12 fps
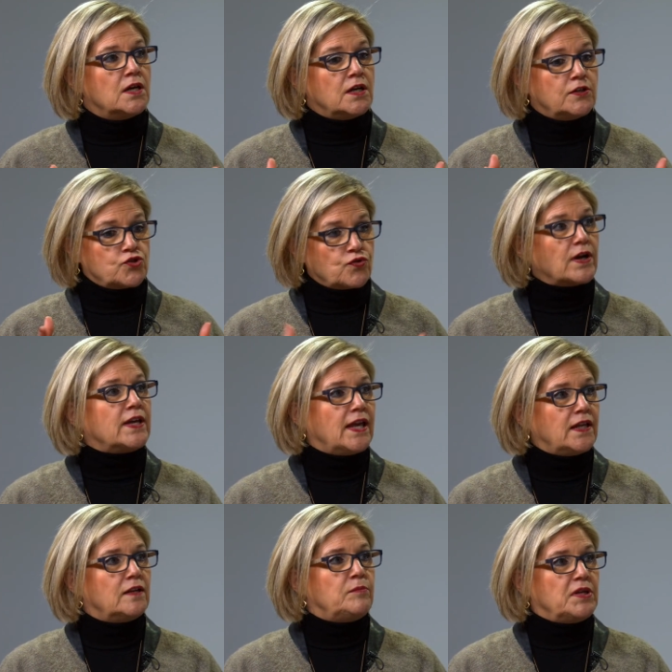uh,
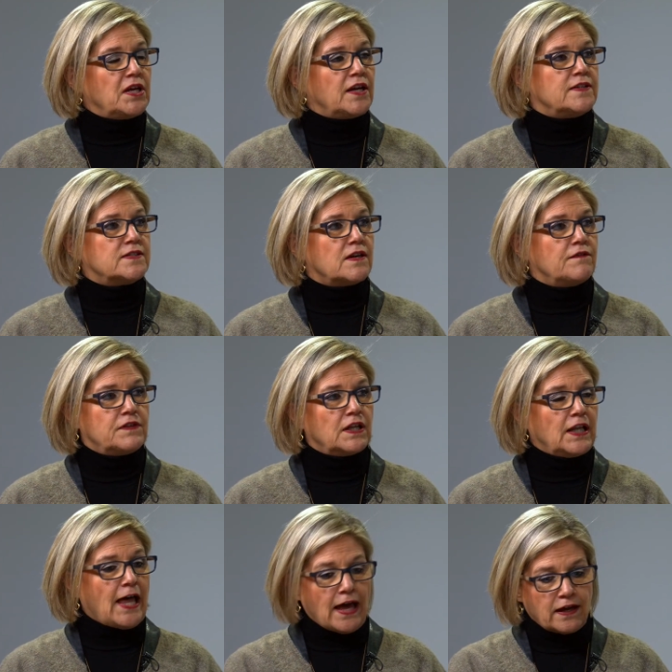truncated because of the
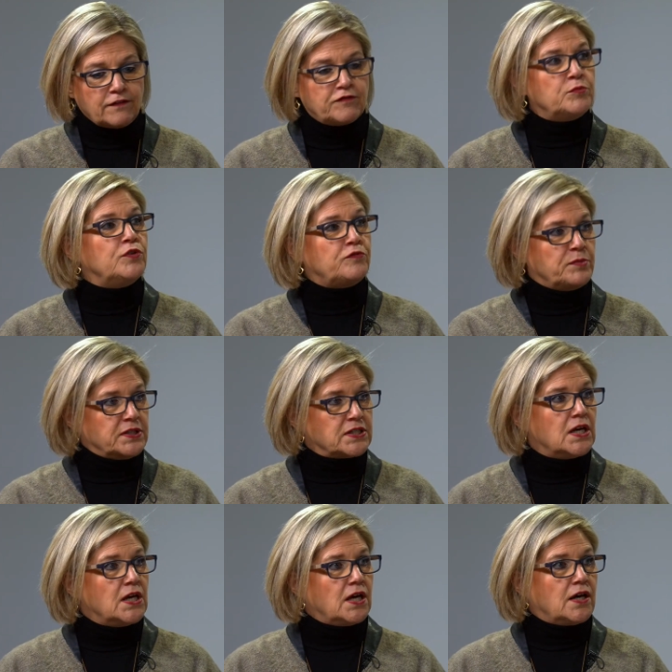lack of movement.
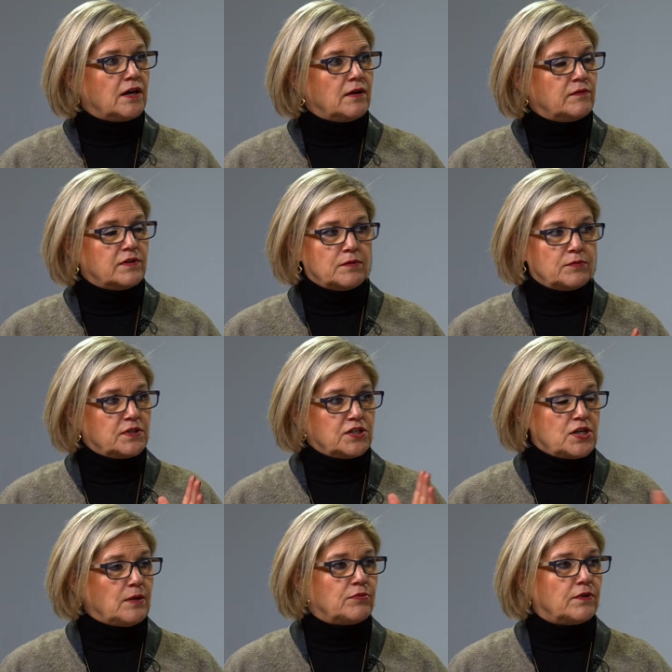Uh, the, the,
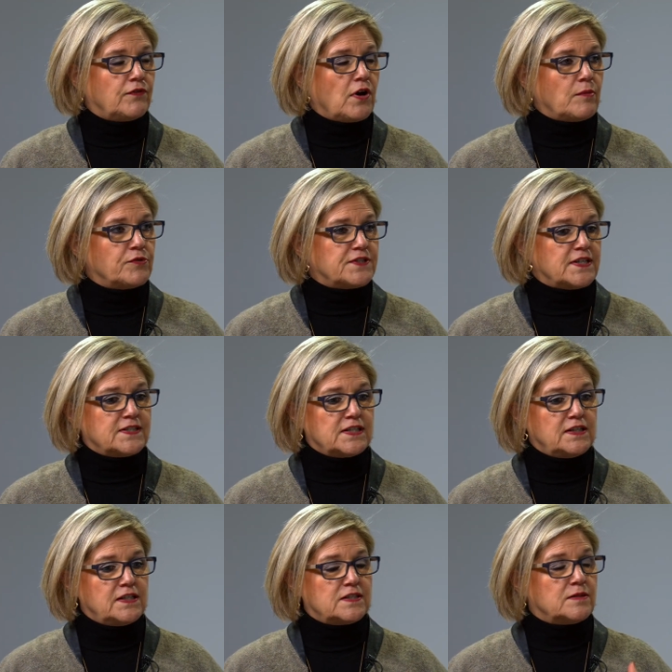Chamber of Commerce has
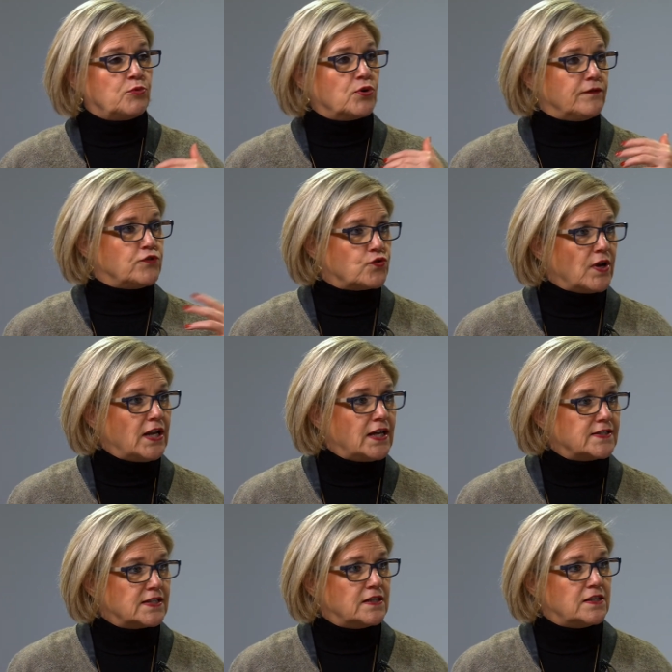said this, the Board of Trade
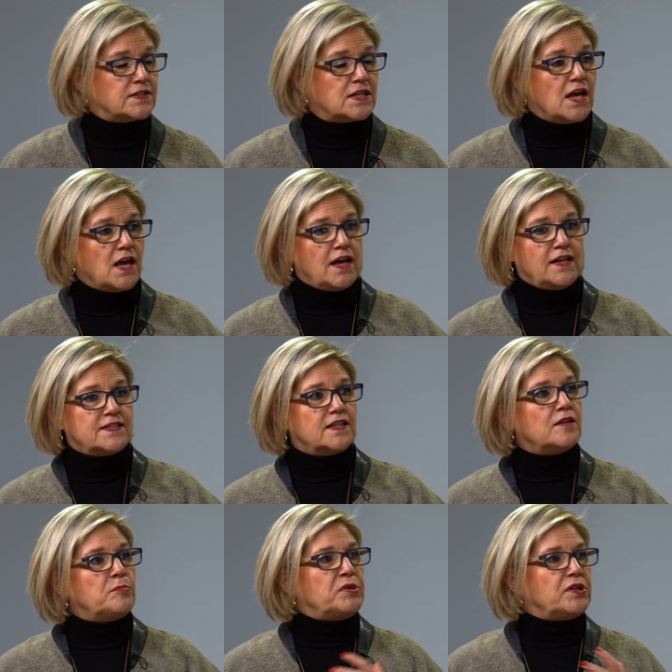has said this. Uh, it's in
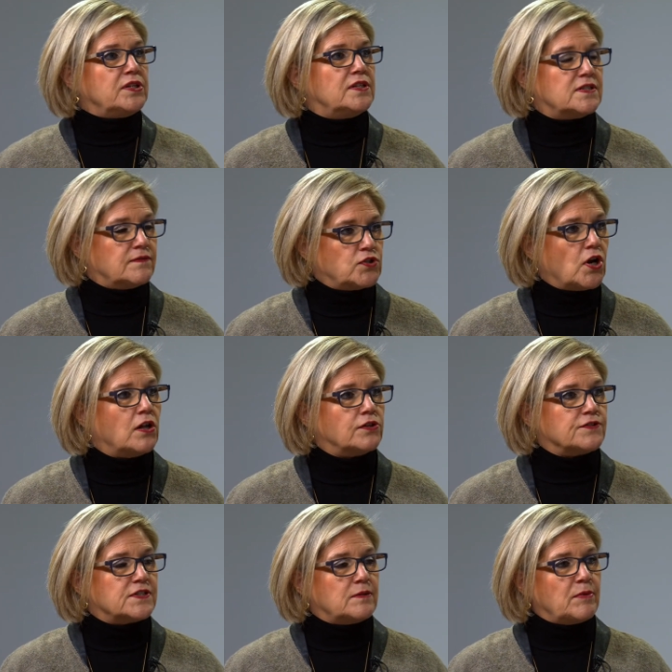the billions of
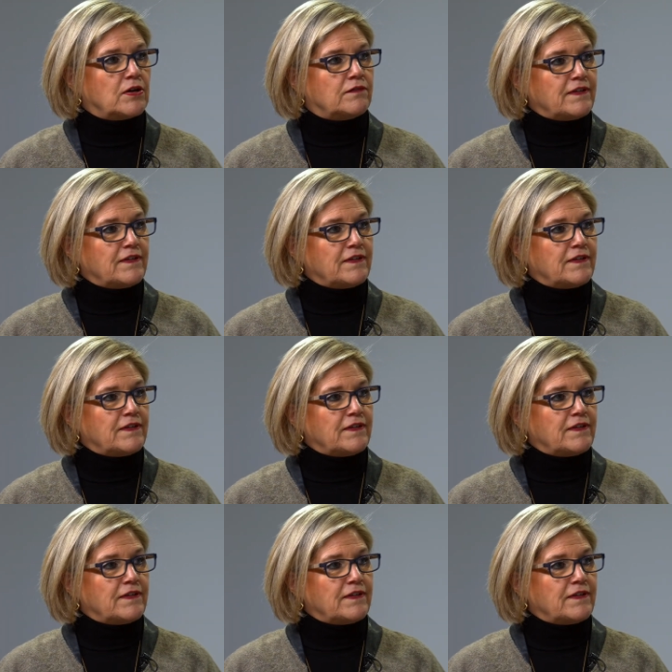dollars, the amount